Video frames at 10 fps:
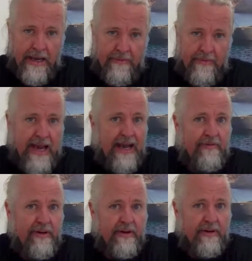We have
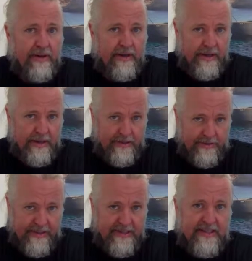a
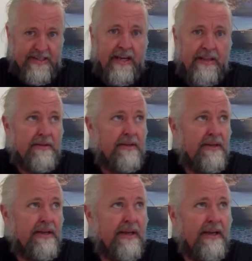design.
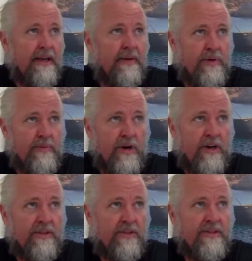We
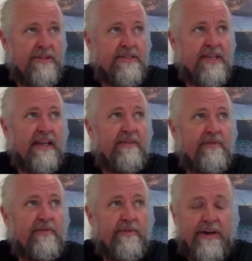worked on the design
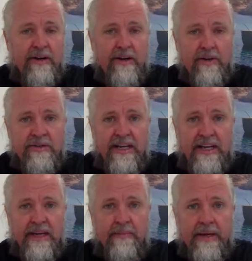for a very long
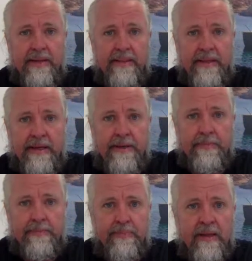time, and
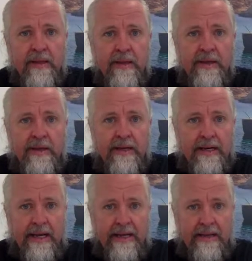
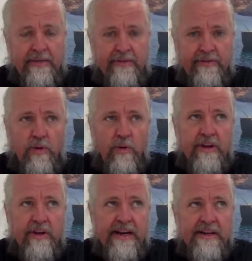like 4
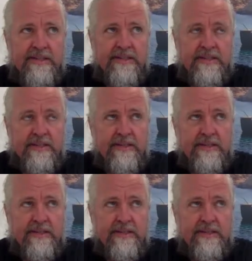years